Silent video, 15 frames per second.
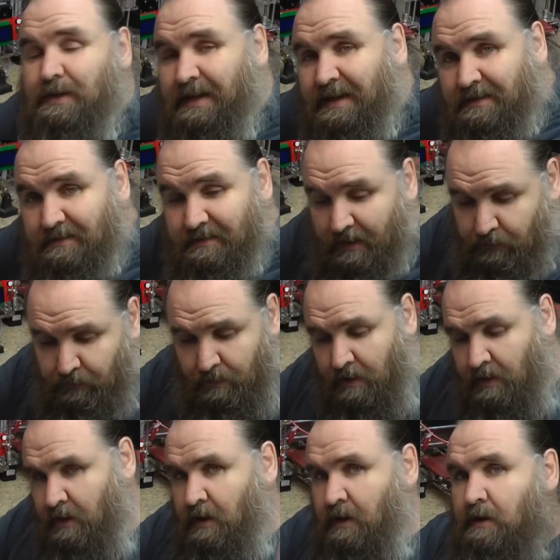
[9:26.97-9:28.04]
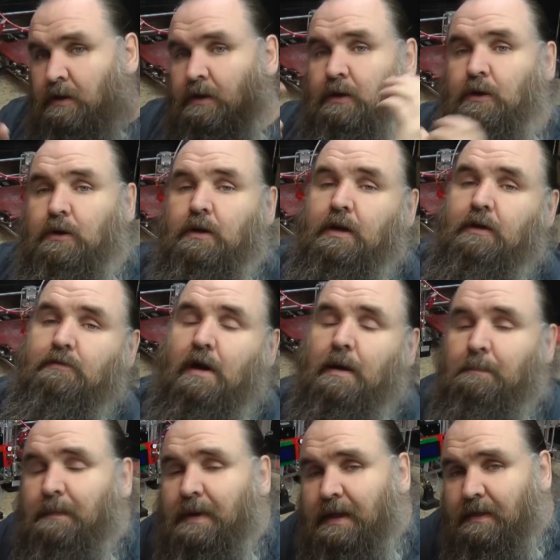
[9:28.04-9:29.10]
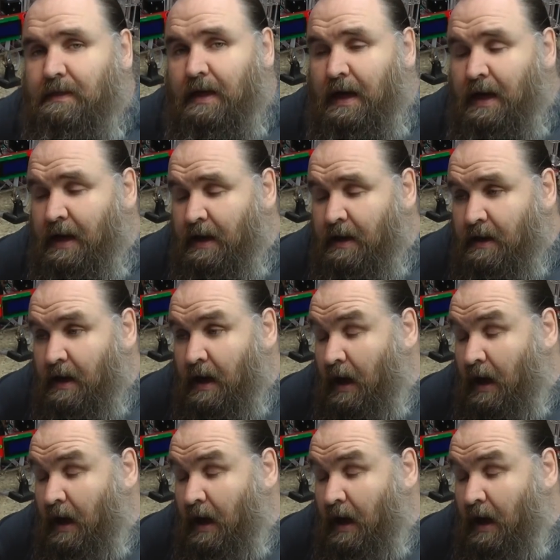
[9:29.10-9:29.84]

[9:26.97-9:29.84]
and etc., you can grab me there.